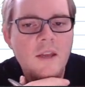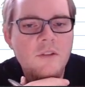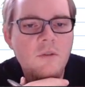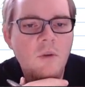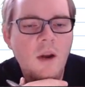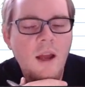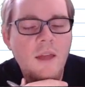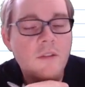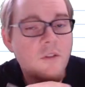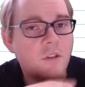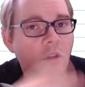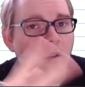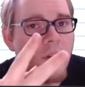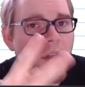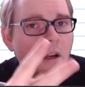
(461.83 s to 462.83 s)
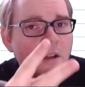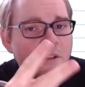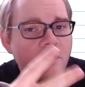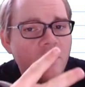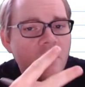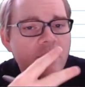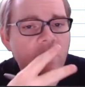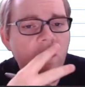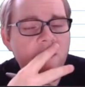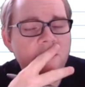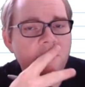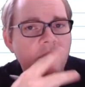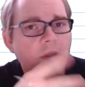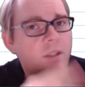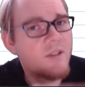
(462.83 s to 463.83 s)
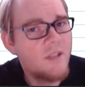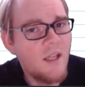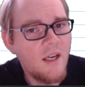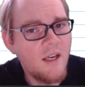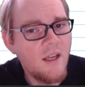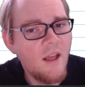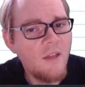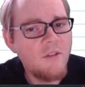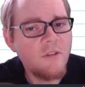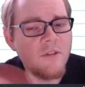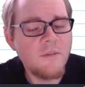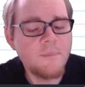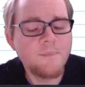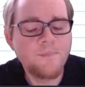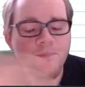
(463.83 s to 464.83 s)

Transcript: is we want to either show that there are 2 discontinuities, not any others,